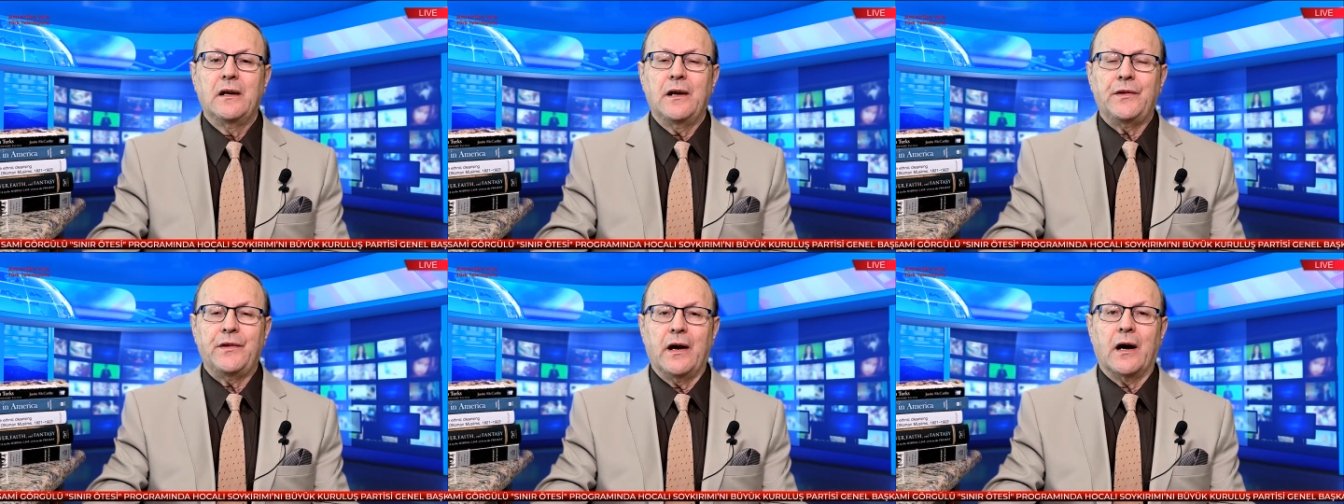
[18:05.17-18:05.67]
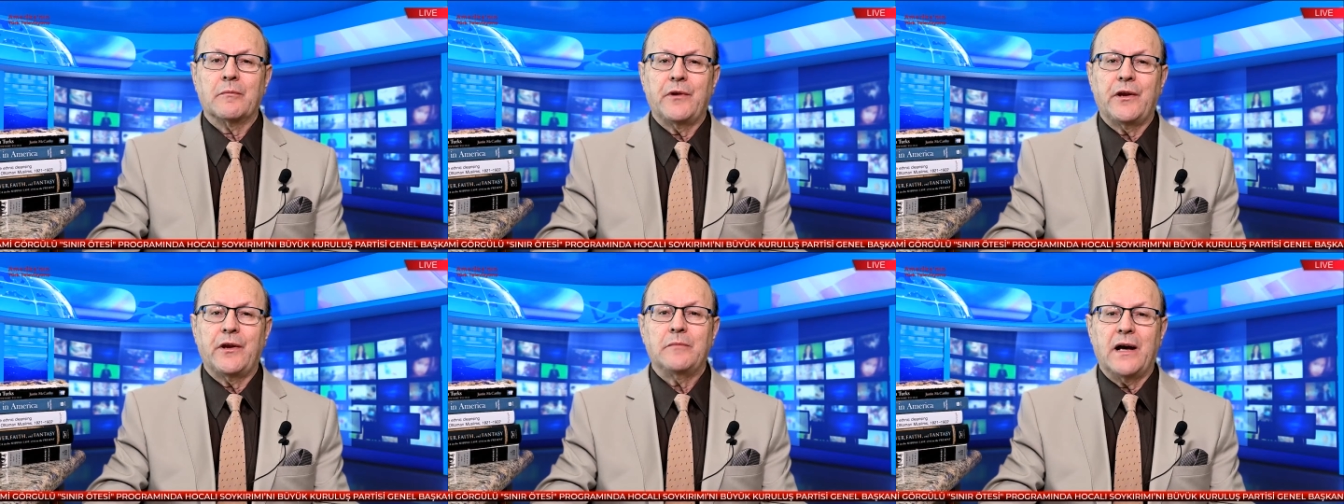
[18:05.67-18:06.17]
in the
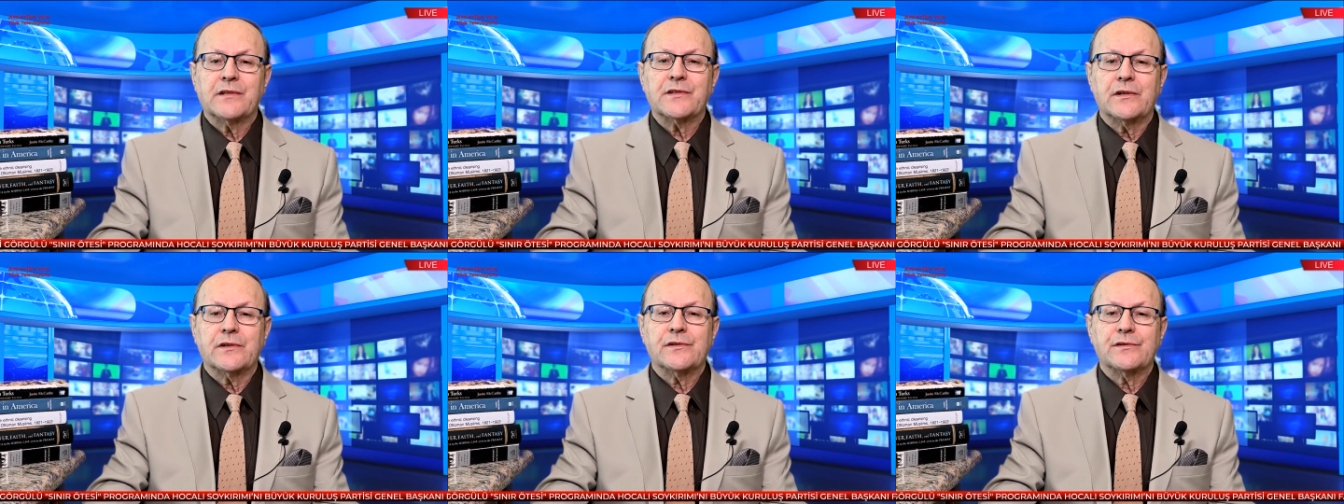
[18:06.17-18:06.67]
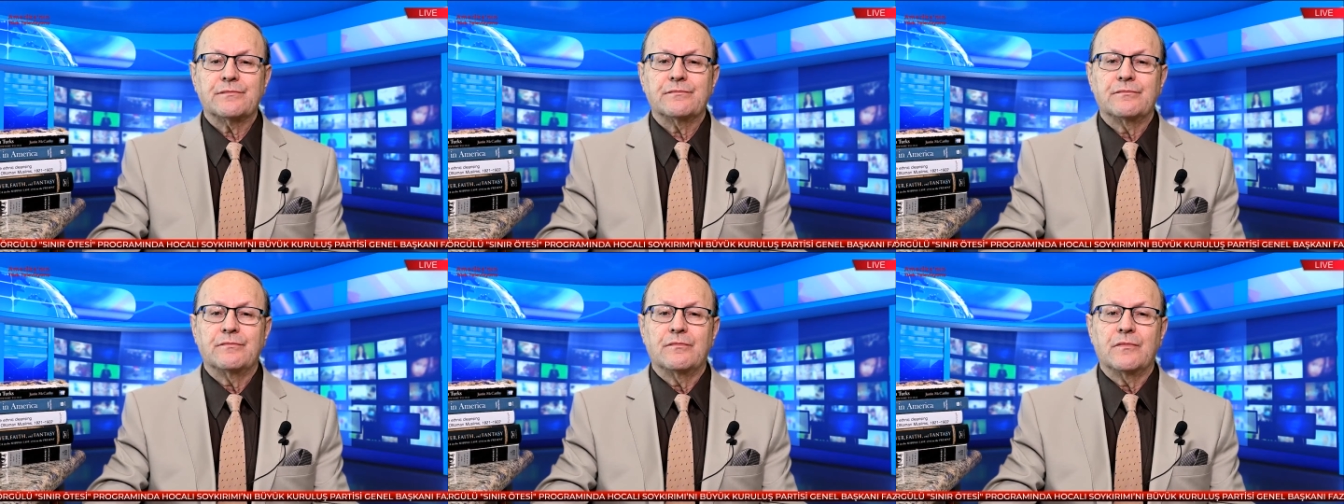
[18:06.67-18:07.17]
Armenian massacres.
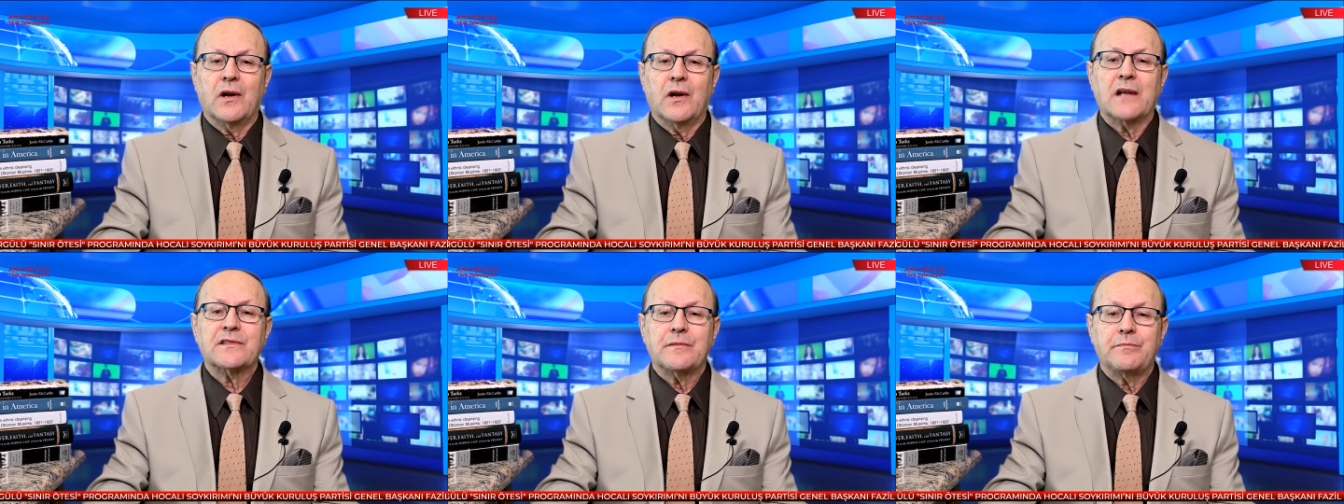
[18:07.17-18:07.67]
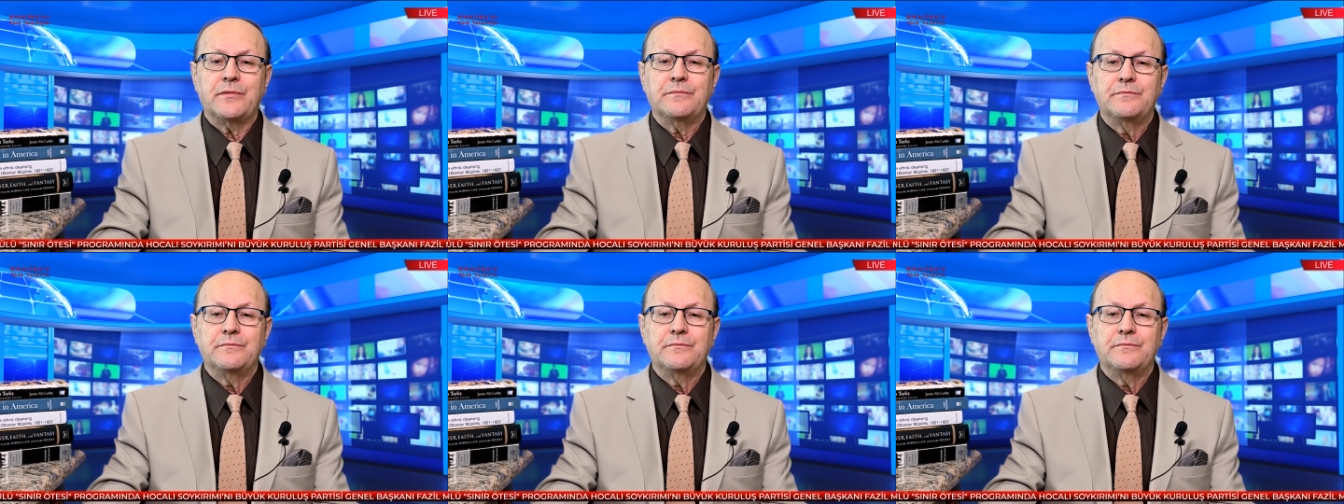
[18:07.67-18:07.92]
Gossip.